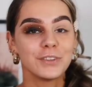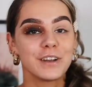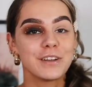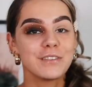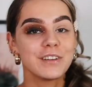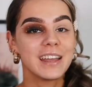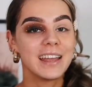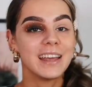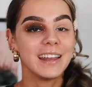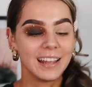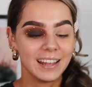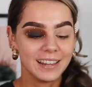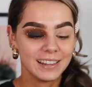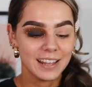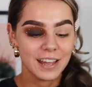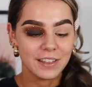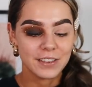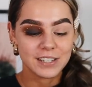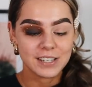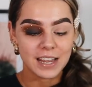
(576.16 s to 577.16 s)
Not even kidding.
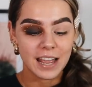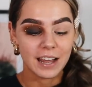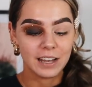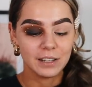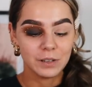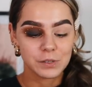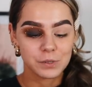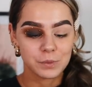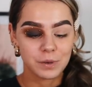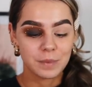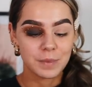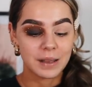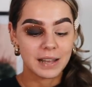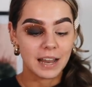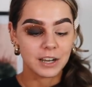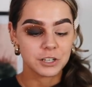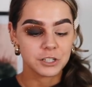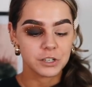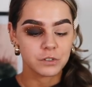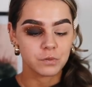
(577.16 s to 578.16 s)
The other day I lost one of my
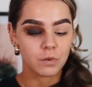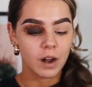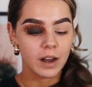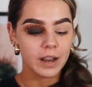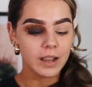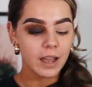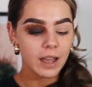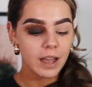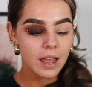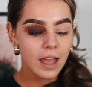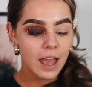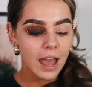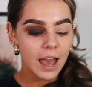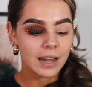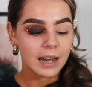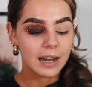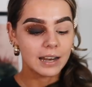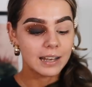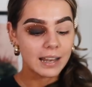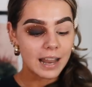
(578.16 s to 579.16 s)
lashes, right?
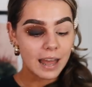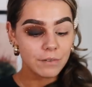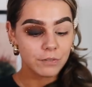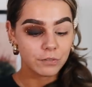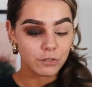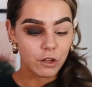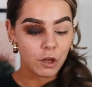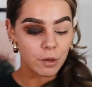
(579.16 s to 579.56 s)
And I left